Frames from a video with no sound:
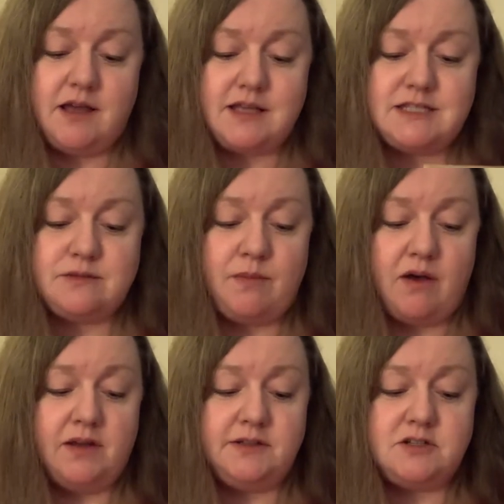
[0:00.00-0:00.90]
a
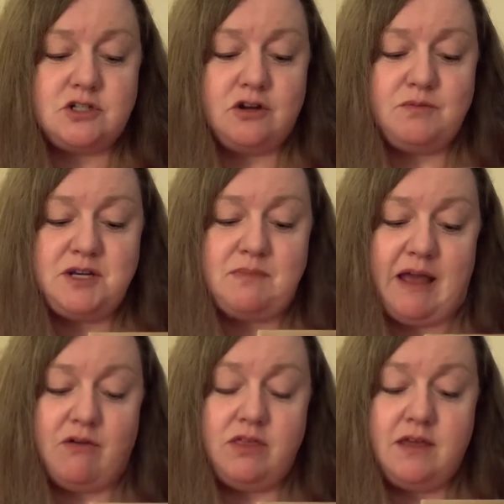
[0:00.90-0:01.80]
small, determined
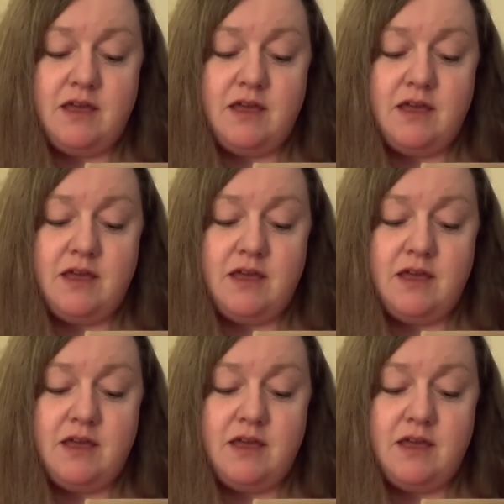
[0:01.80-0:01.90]
mouth,